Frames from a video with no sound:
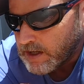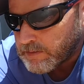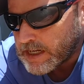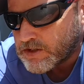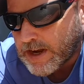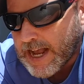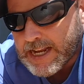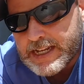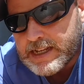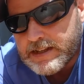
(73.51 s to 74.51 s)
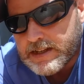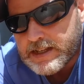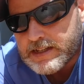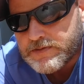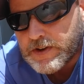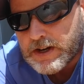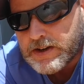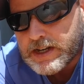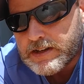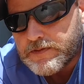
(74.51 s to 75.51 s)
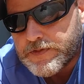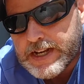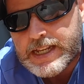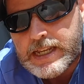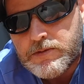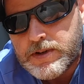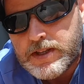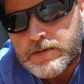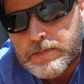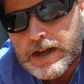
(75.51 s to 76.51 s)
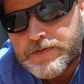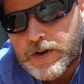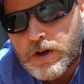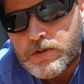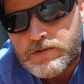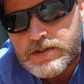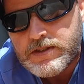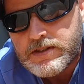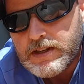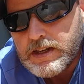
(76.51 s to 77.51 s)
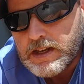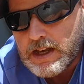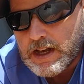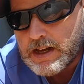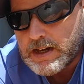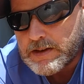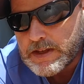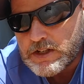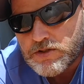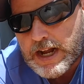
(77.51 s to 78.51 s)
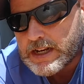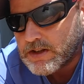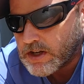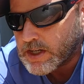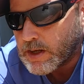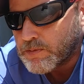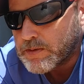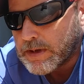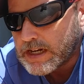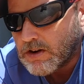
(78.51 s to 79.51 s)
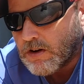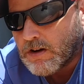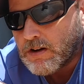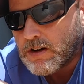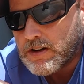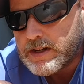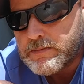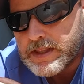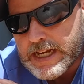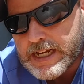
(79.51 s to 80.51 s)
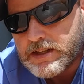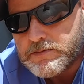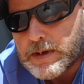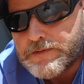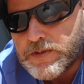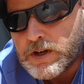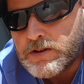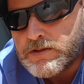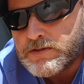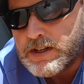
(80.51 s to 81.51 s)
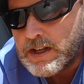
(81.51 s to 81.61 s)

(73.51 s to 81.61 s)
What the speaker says: My draggy is very finicky with my phones, and trying to hook it up with my car and link it to my phone.